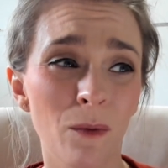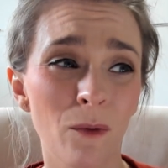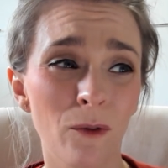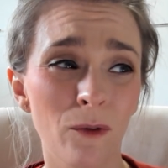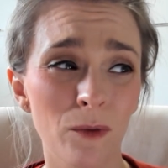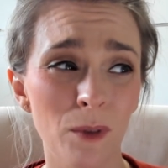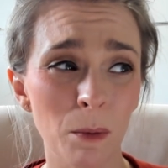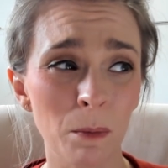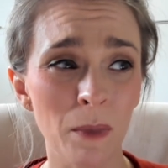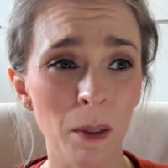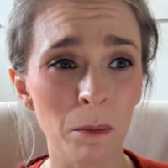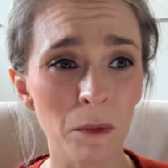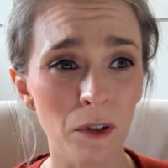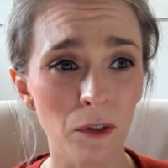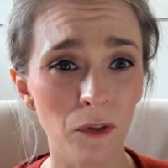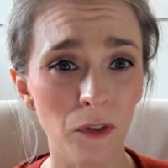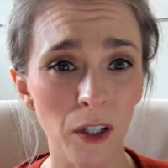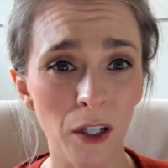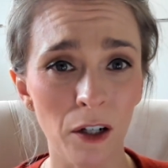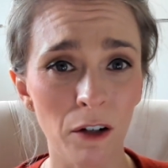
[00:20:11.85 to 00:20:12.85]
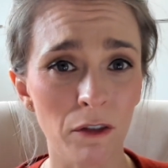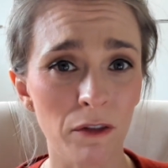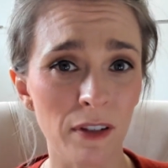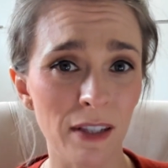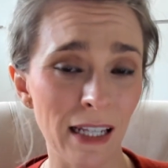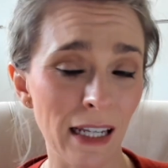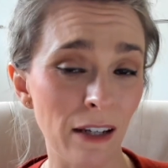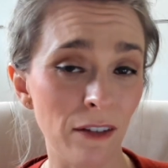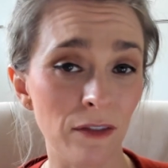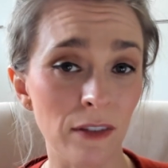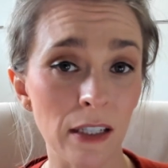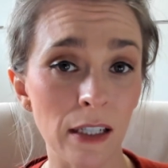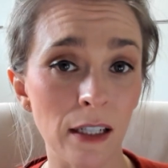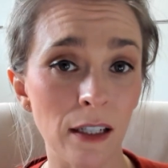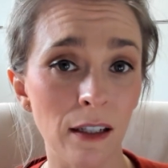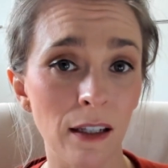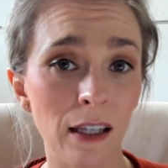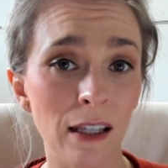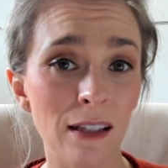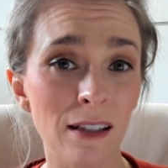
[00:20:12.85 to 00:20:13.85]
sometimes fear of
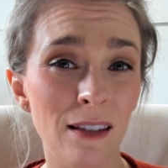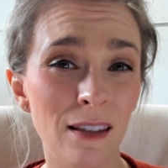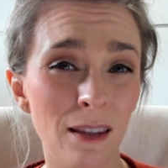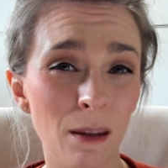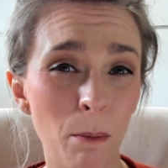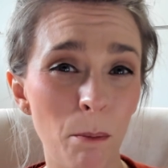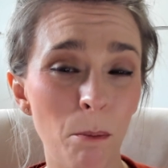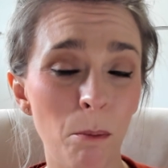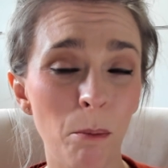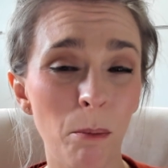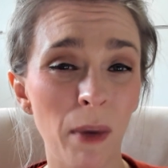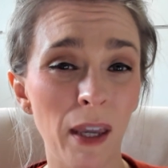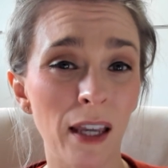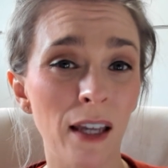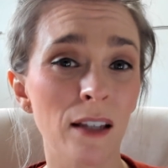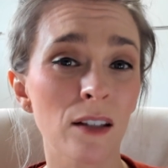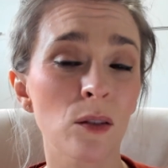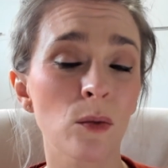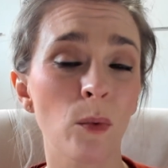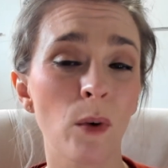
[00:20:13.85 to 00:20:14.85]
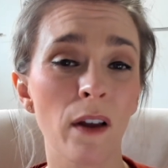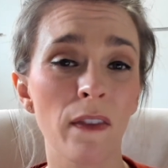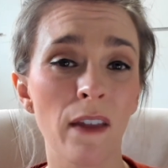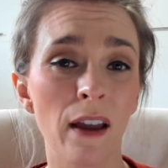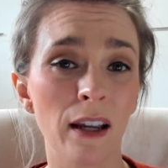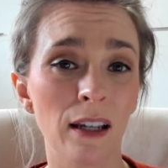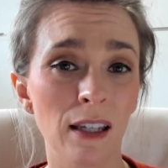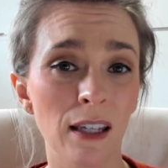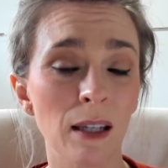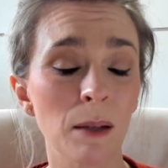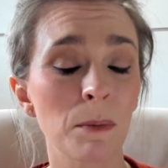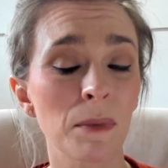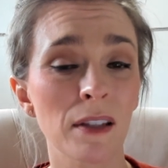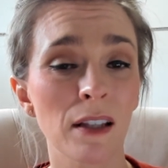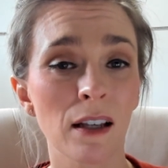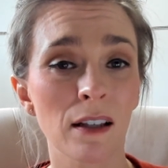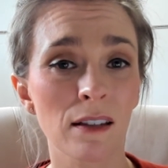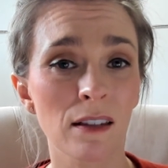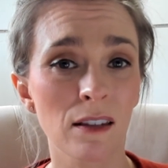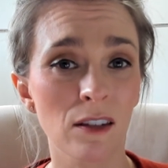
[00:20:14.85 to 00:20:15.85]
safety is the biggest one that keeps
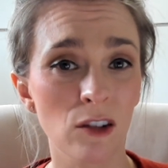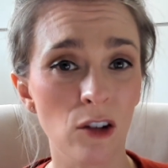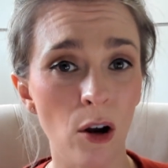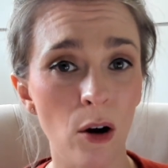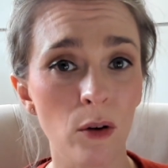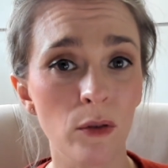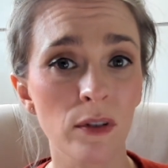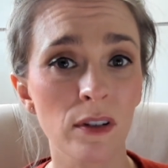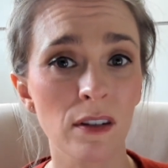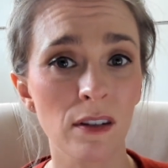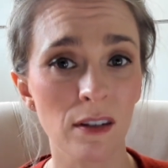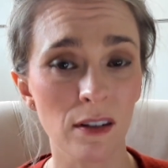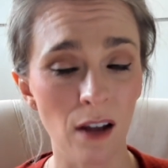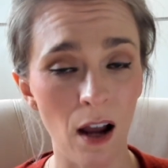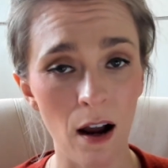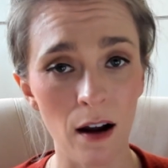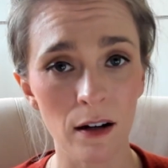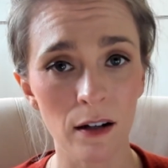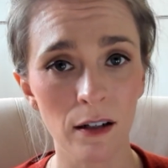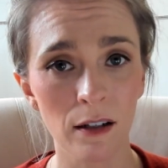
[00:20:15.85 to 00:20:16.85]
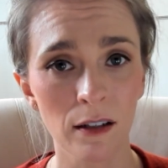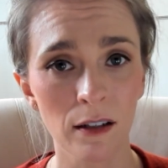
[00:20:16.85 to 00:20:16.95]
us so stuck.